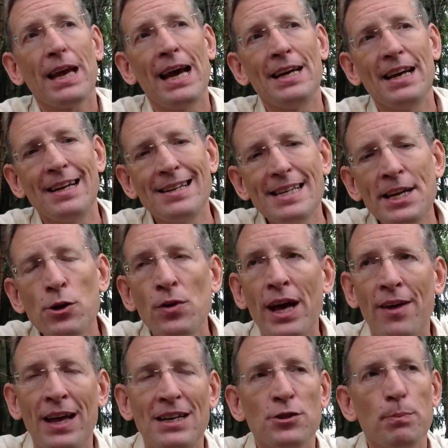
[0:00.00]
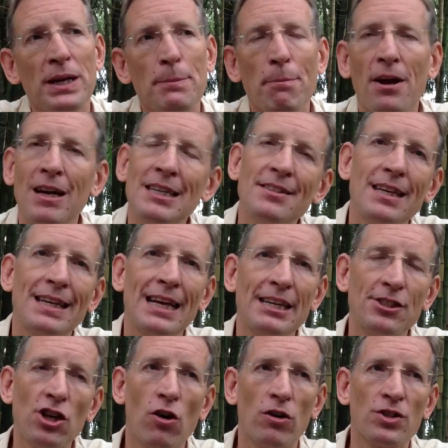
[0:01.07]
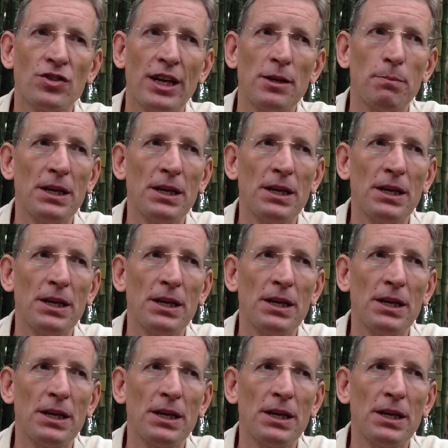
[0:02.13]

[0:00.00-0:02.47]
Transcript: And until now that's been politically toxic,